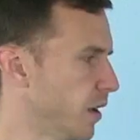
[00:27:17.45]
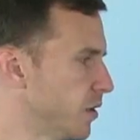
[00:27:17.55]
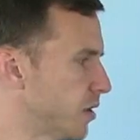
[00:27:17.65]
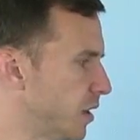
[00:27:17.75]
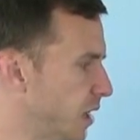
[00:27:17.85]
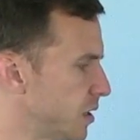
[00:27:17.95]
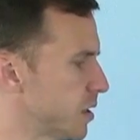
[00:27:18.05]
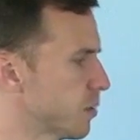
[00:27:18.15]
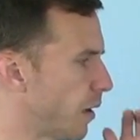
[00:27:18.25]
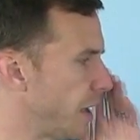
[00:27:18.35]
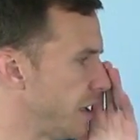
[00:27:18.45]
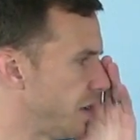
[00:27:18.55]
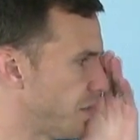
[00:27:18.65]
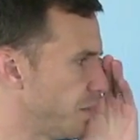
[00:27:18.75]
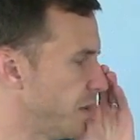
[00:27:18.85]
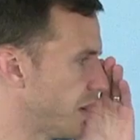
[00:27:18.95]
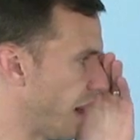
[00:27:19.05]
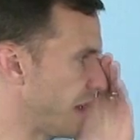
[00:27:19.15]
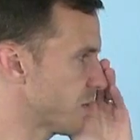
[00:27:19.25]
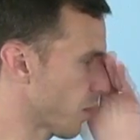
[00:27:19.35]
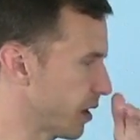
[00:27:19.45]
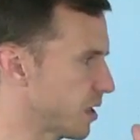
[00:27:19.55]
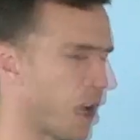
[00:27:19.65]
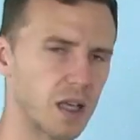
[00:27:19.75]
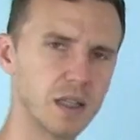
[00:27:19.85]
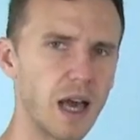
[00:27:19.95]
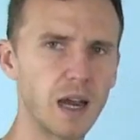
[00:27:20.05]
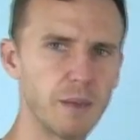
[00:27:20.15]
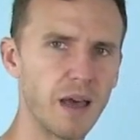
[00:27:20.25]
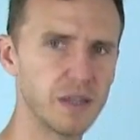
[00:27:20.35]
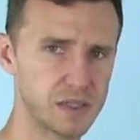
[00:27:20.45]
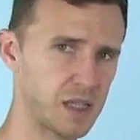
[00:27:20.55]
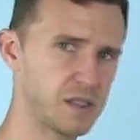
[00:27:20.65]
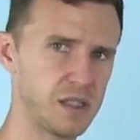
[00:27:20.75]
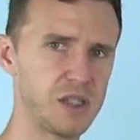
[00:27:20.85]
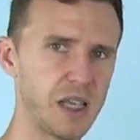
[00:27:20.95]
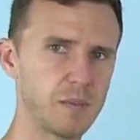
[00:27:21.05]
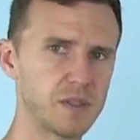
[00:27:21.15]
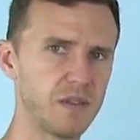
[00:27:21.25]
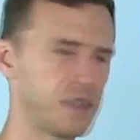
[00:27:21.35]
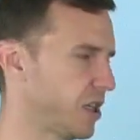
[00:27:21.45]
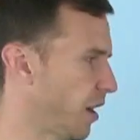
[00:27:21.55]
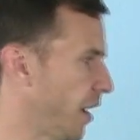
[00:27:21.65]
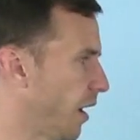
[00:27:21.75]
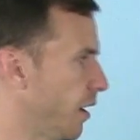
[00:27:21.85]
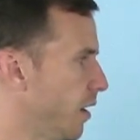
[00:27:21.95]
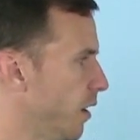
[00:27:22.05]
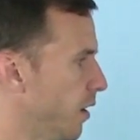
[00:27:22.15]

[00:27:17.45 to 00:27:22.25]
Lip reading: So this is what I need from you guys. We're going to talk a lot about this as the GMs of each area.